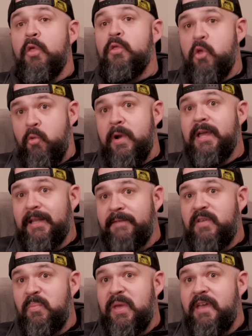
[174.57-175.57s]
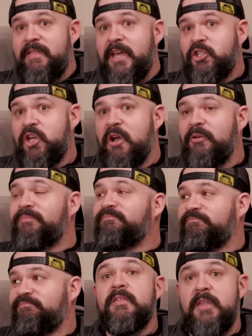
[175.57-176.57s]
The real MVP of that show?
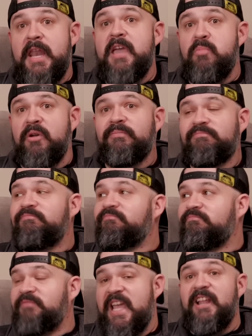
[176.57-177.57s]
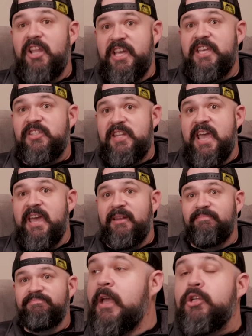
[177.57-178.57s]
The neighbor. Yeah, Lucky's dad.
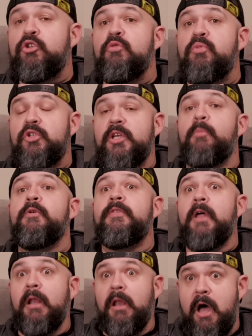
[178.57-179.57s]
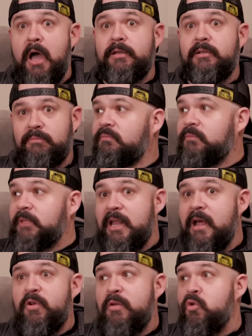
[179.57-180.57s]
Dude puts up with a lot.
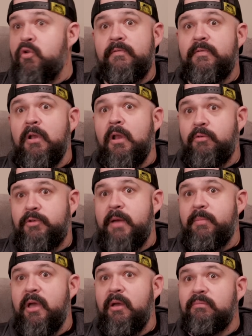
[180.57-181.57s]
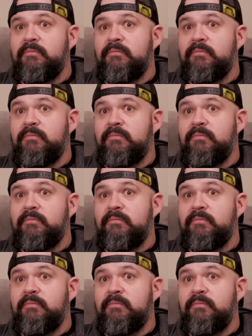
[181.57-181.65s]
I would have moved a long time ago.